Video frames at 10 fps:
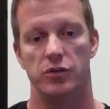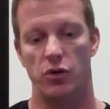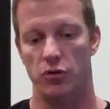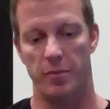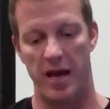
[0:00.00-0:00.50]

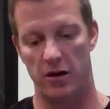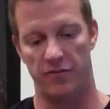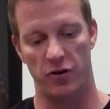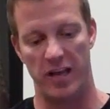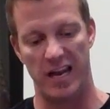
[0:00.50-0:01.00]
So no matter
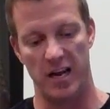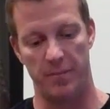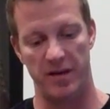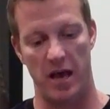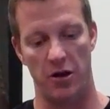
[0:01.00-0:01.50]
if you're getting
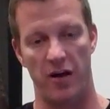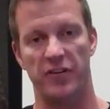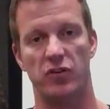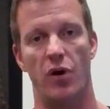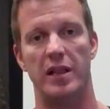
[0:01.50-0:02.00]
up and down
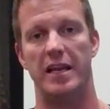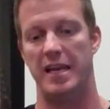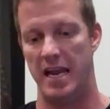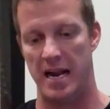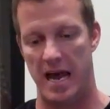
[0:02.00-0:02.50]
off a
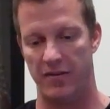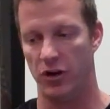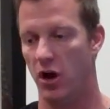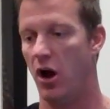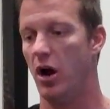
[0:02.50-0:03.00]
toilet, in and out of
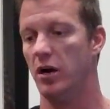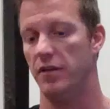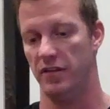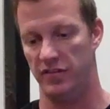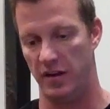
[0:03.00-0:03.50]
a
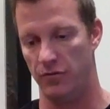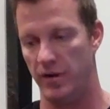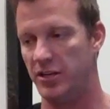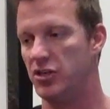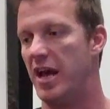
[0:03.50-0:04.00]
car, the sit and
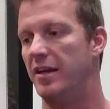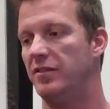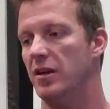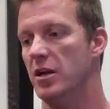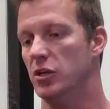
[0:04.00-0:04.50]
reach
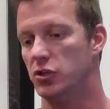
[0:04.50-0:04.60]
test,